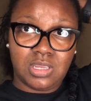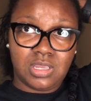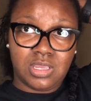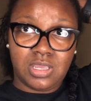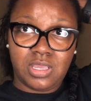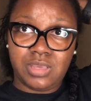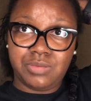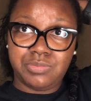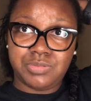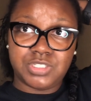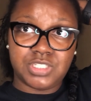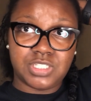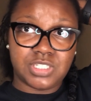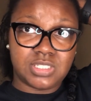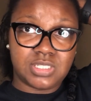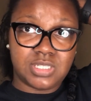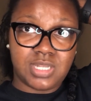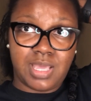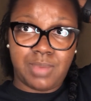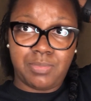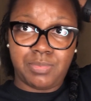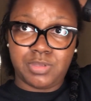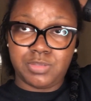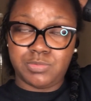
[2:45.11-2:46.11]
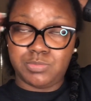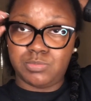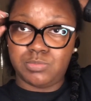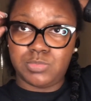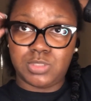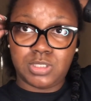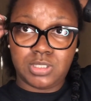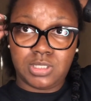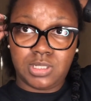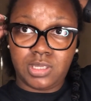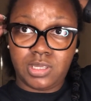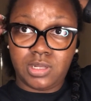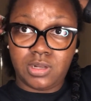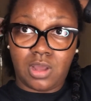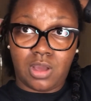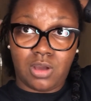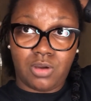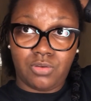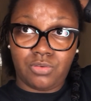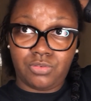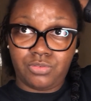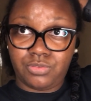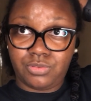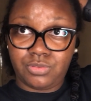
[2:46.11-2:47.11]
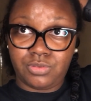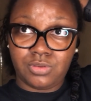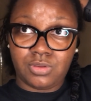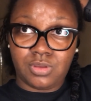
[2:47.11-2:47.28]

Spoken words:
It was just snapping clean off.